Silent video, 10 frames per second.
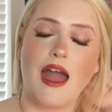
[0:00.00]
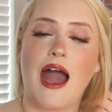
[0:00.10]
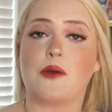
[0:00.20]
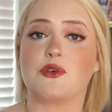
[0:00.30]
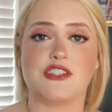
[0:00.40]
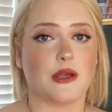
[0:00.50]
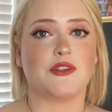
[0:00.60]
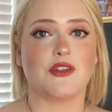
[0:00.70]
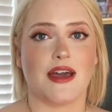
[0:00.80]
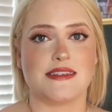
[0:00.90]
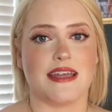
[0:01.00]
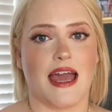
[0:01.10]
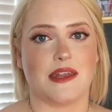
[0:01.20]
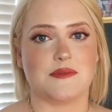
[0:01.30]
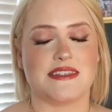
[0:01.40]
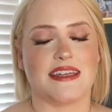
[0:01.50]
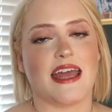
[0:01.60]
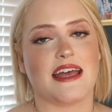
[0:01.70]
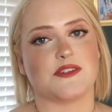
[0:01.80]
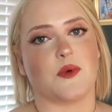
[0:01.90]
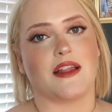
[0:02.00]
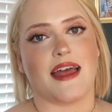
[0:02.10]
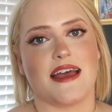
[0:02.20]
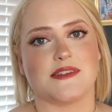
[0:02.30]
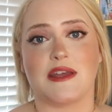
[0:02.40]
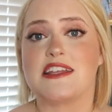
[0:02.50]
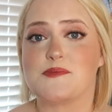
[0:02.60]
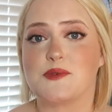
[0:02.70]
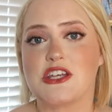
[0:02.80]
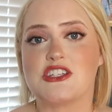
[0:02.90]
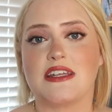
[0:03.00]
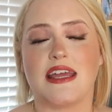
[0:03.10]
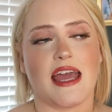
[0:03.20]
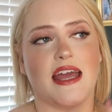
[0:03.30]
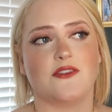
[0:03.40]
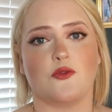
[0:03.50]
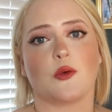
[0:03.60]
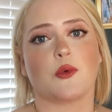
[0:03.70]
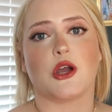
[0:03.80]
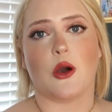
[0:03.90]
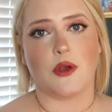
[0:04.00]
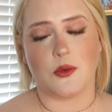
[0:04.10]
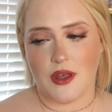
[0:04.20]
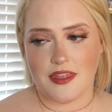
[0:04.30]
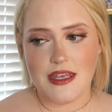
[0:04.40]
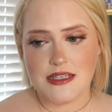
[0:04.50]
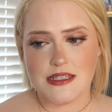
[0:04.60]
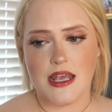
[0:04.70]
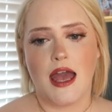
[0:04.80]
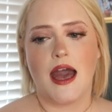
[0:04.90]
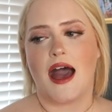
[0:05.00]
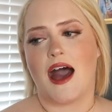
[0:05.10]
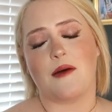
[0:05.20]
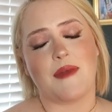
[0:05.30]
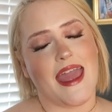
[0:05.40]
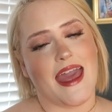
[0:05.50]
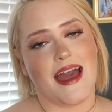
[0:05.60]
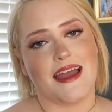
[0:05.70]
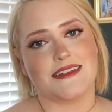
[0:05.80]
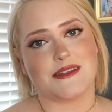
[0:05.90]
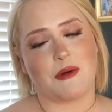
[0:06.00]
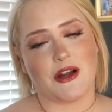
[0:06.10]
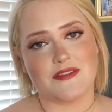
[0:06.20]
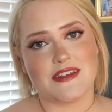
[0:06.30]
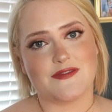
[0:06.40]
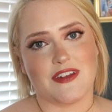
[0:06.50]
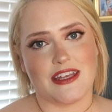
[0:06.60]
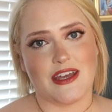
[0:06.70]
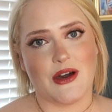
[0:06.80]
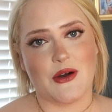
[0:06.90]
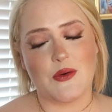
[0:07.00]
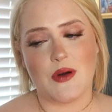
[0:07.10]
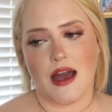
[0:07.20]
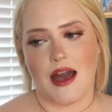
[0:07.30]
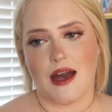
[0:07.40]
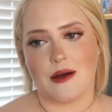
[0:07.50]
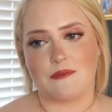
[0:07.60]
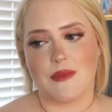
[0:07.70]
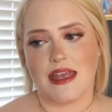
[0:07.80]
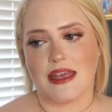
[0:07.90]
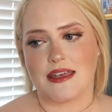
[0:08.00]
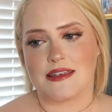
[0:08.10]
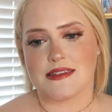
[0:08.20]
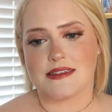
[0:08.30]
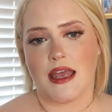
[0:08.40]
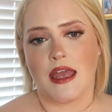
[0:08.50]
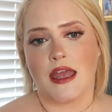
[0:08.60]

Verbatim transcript: I will share with you guys the items today as well as my inspiration and kind of where we're going with it. Um, and part of this video um, is